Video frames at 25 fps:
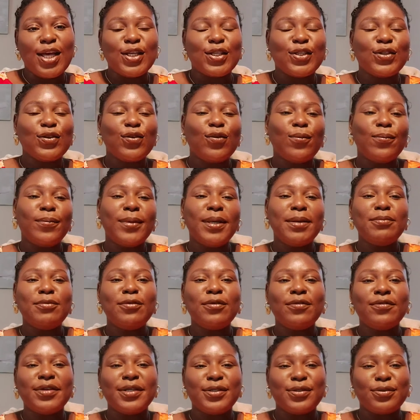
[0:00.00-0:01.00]
So me
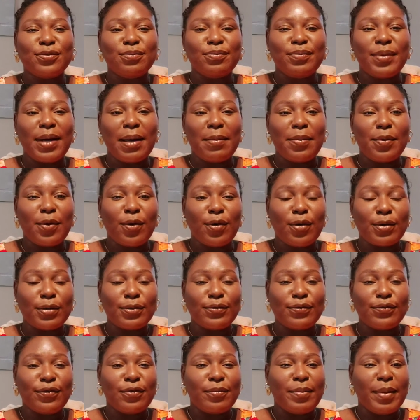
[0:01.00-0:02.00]
moving to Babcock
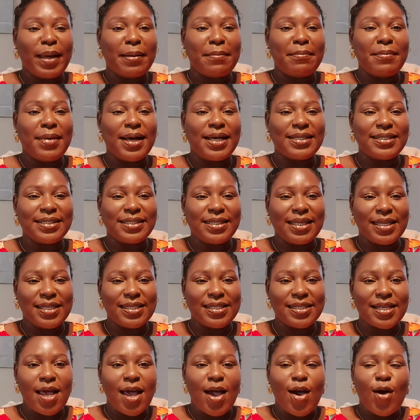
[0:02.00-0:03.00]
for my
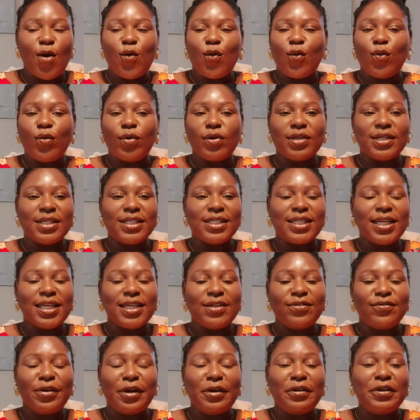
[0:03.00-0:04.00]
masters was
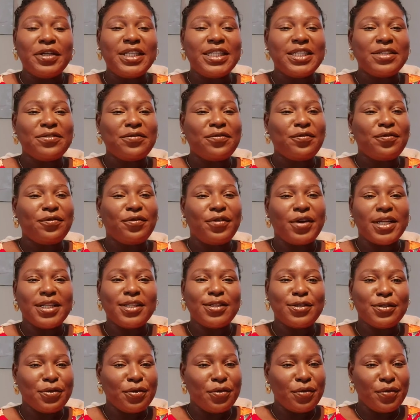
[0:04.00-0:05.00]
a very
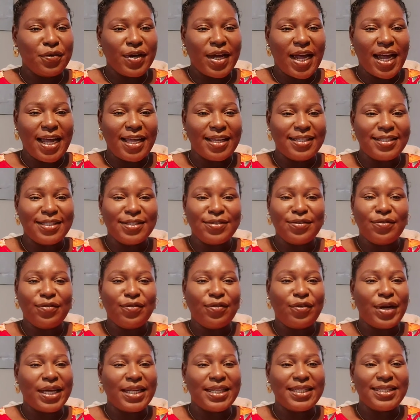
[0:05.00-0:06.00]
different story and
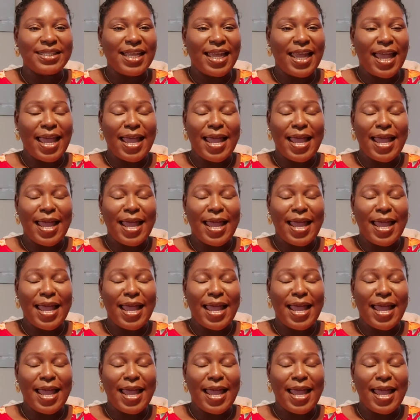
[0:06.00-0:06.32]
different